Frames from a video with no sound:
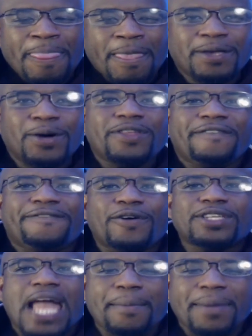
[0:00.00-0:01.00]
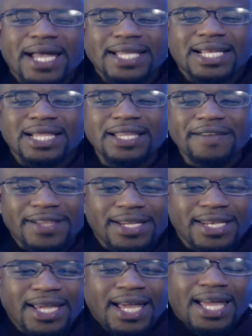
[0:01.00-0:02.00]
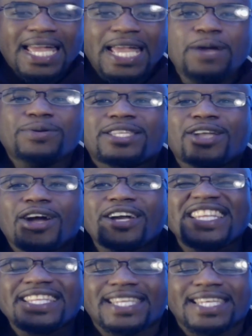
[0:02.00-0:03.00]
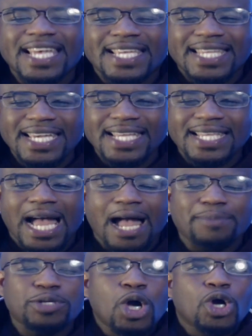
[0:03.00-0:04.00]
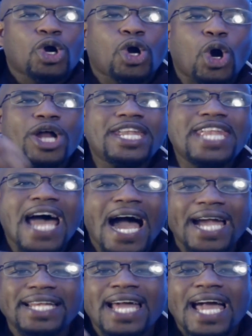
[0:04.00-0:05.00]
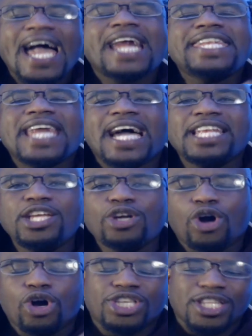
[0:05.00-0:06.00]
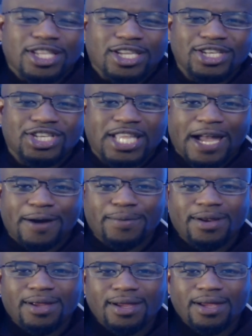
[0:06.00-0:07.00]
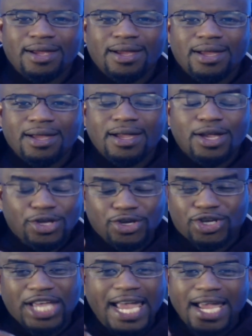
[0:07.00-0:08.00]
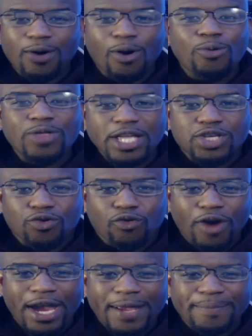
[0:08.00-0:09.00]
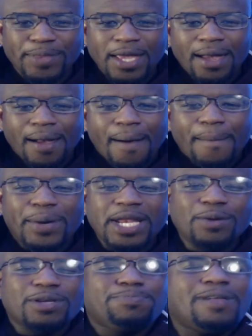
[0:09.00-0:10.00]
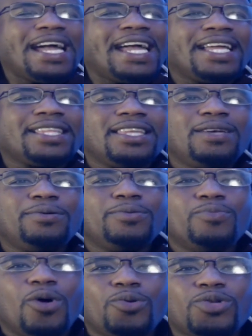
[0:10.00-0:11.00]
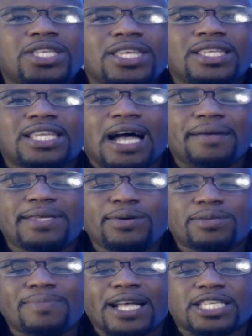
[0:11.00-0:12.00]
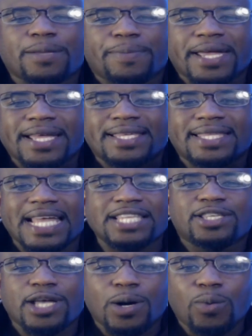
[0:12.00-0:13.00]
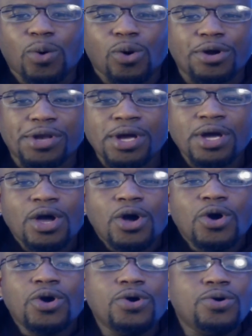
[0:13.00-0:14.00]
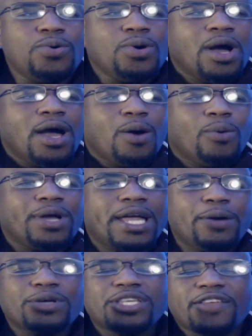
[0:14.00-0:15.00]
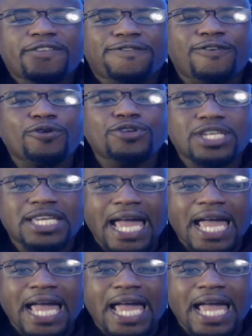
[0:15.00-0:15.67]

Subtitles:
The first game against Cleveland, he was targeted 16 times, caught 9, had 90 yards and a touchdown. You're saying, oh, that's great. But he was playing, most of the times he was matched up against Denzel Ward, who, it was his first